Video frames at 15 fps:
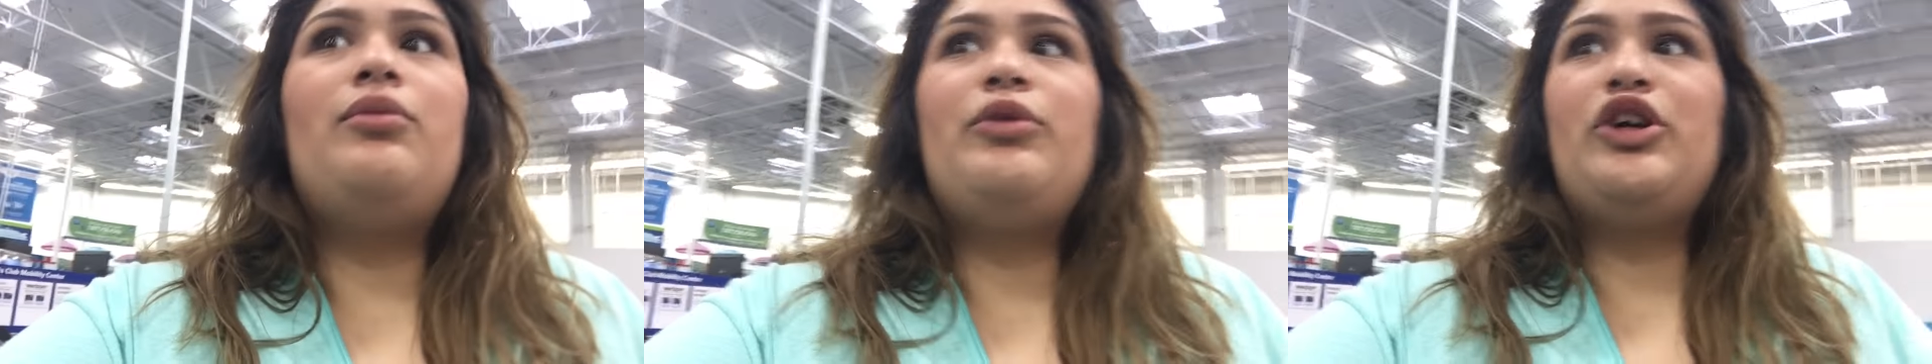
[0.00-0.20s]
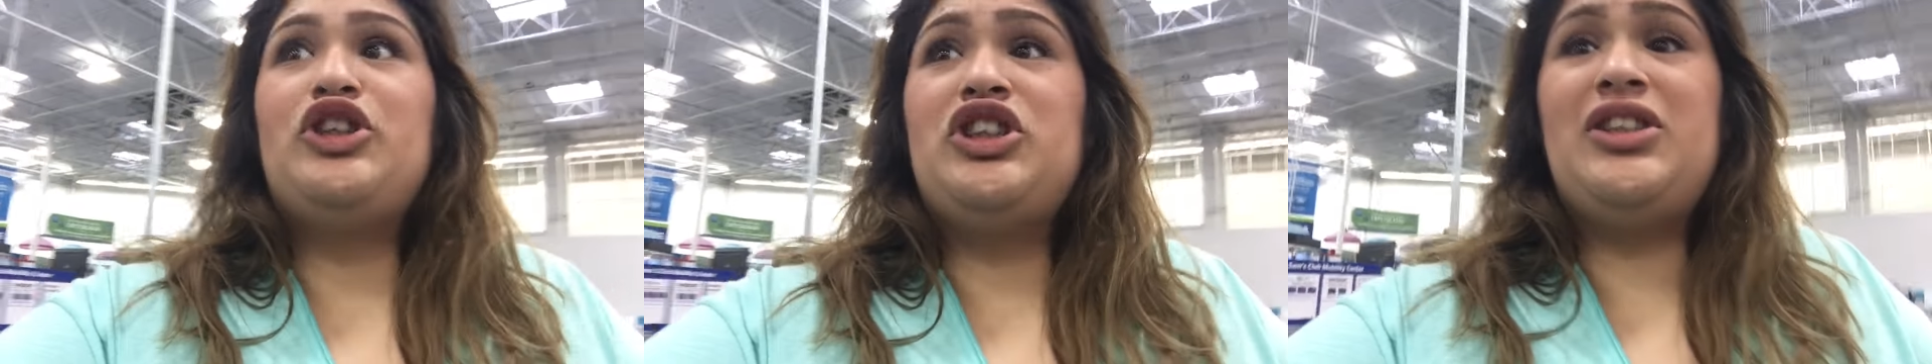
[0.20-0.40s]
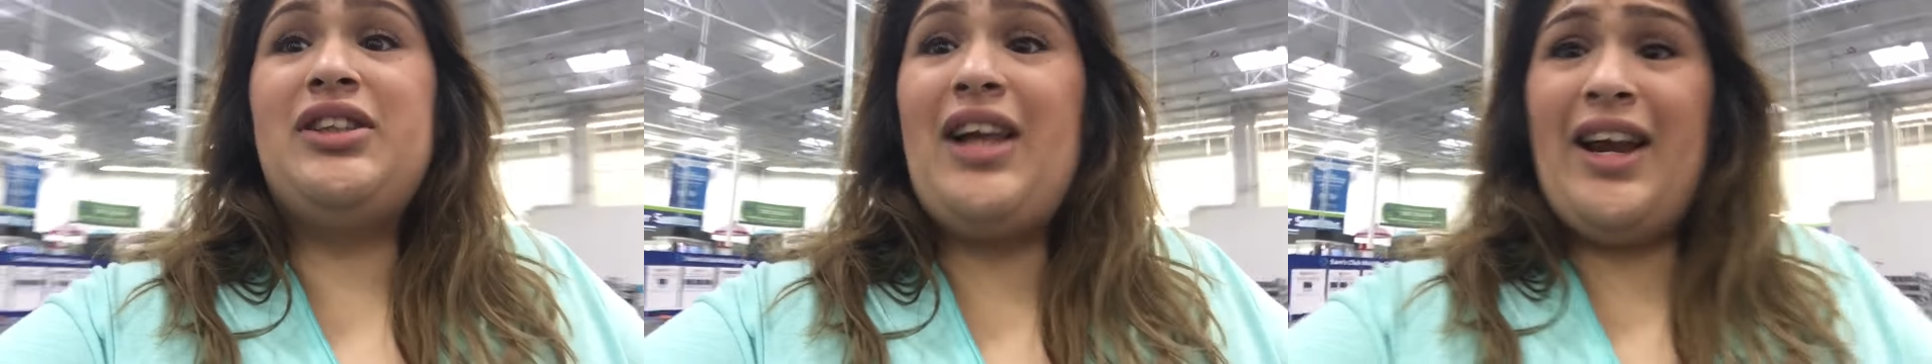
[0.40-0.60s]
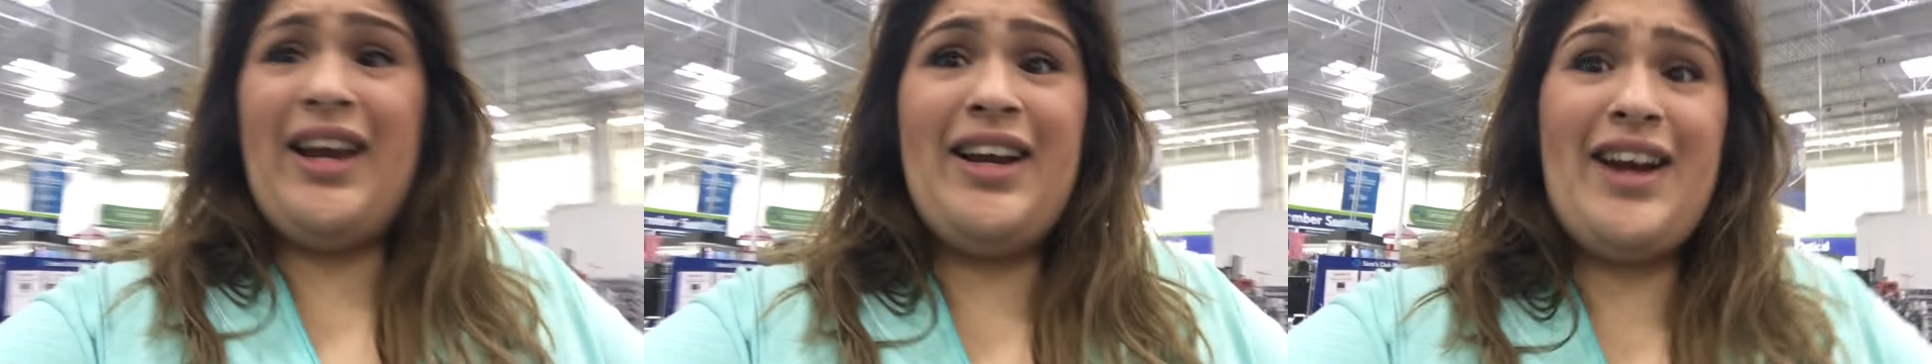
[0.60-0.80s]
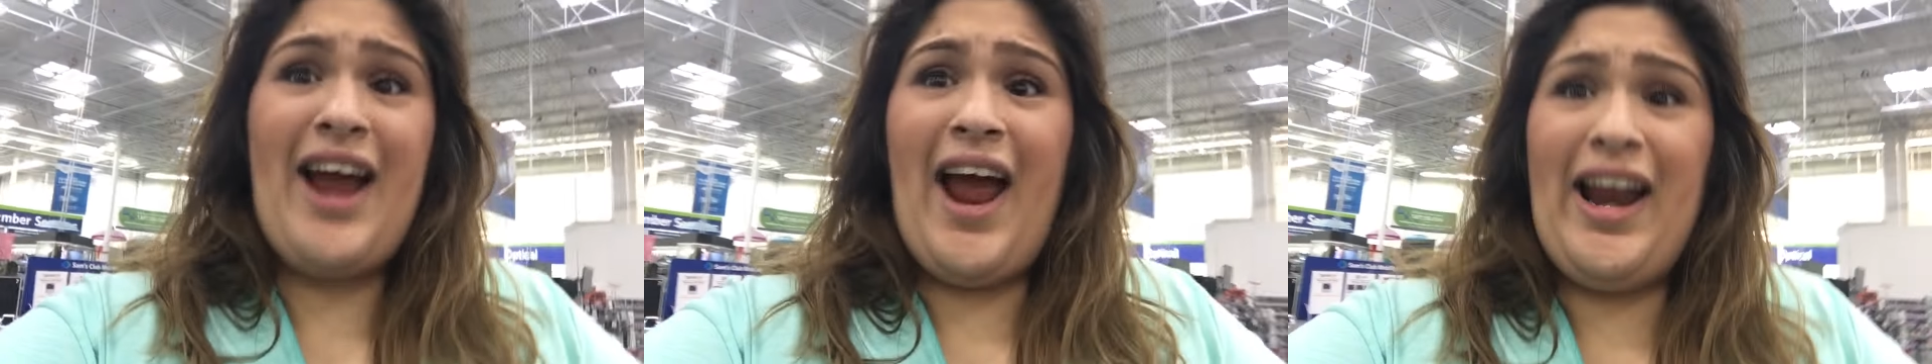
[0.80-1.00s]
You're just
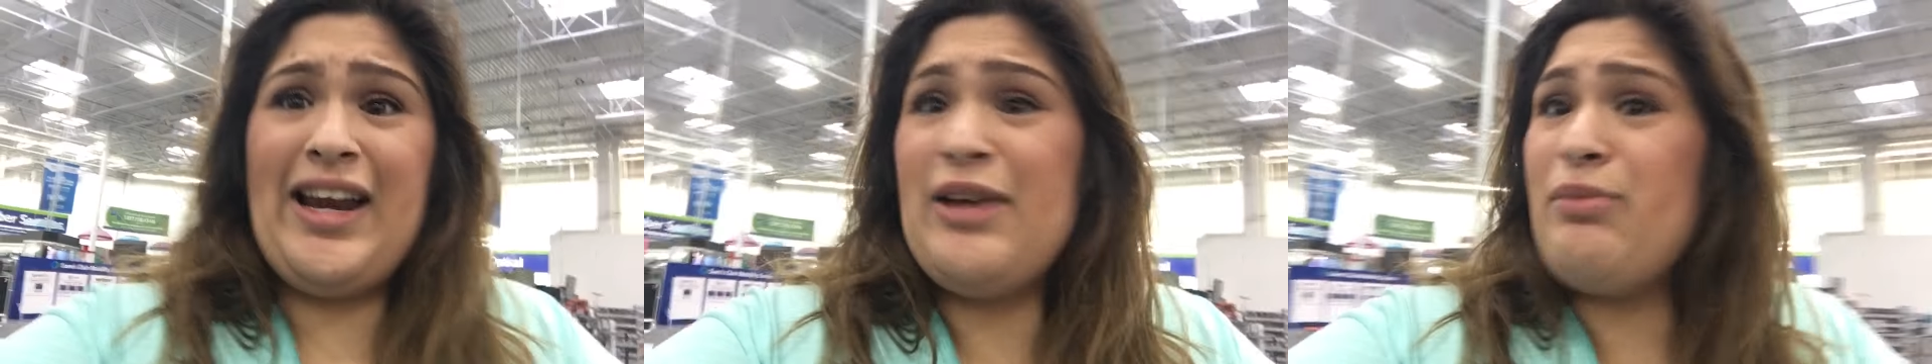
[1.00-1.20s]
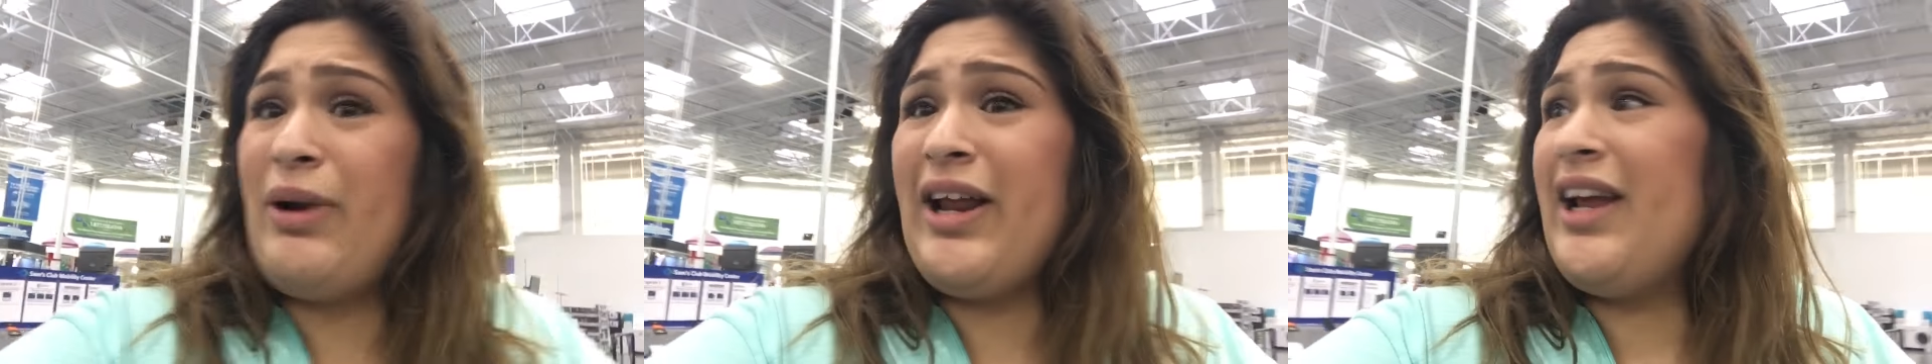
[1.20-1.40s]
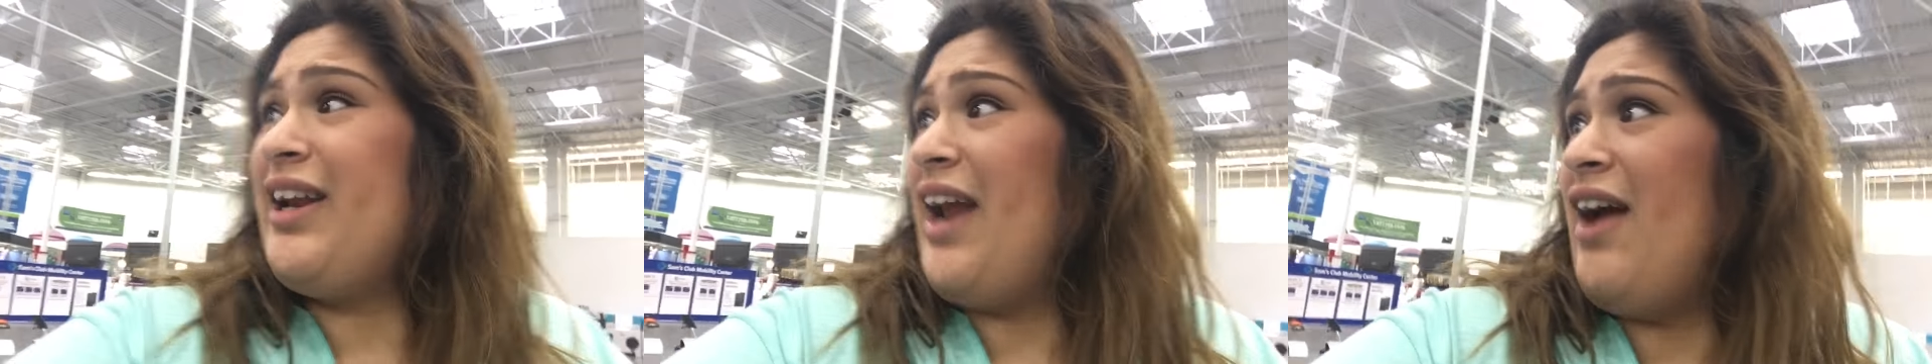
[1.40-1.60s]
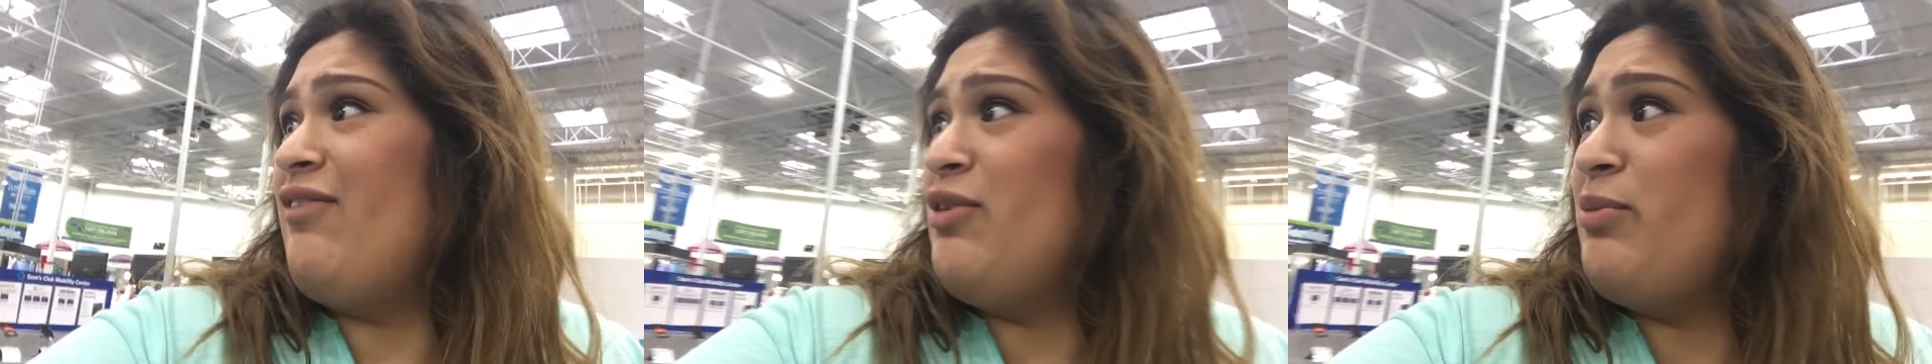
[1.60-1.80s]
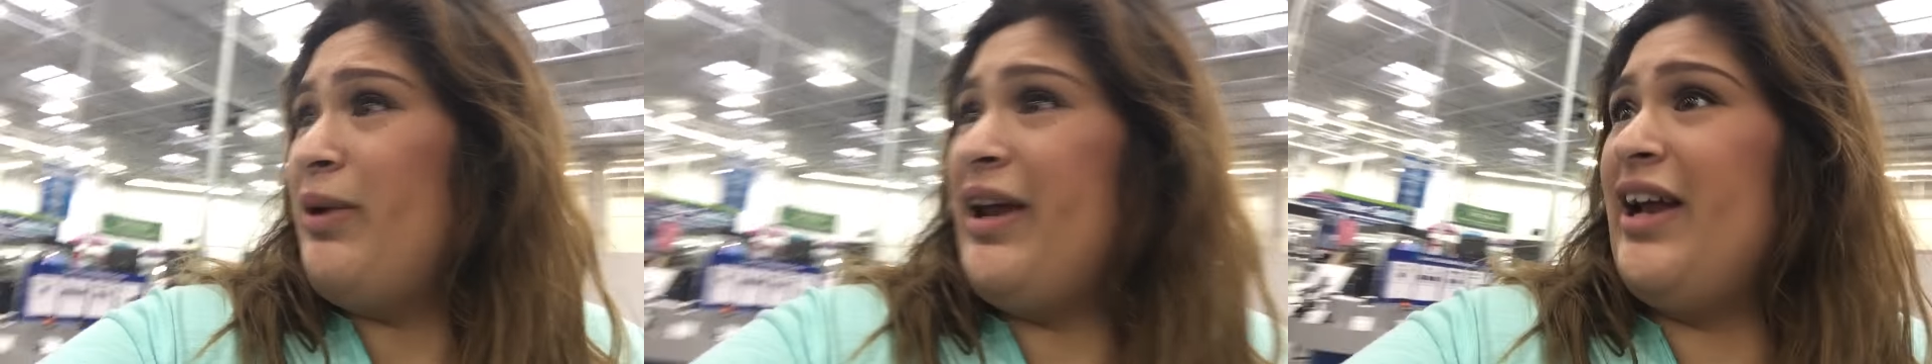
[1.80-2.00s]
letting anybody and
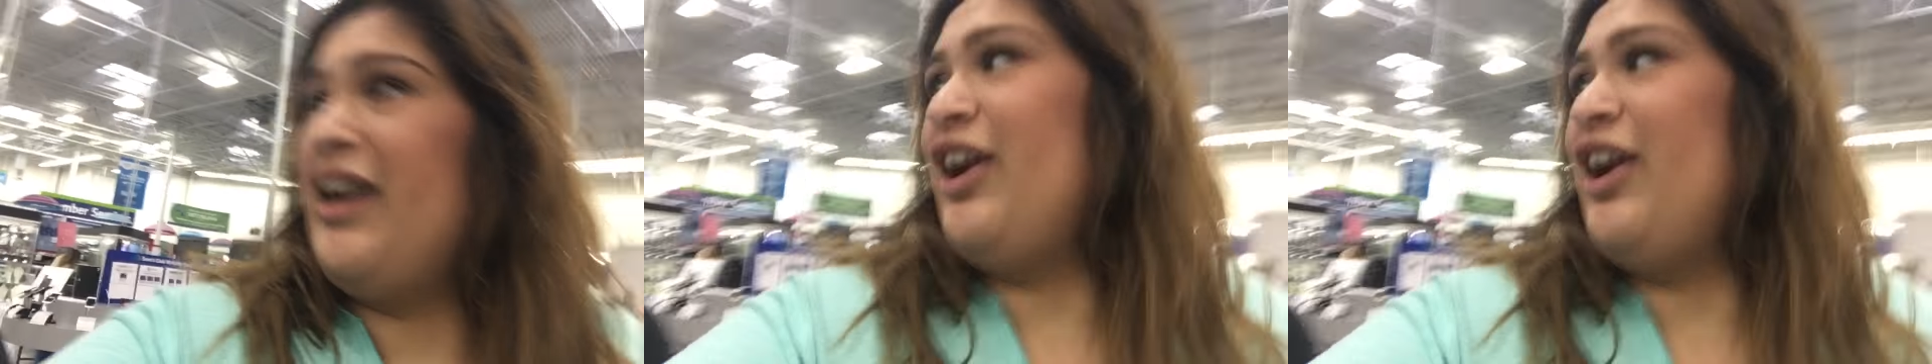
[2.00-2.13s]
everybody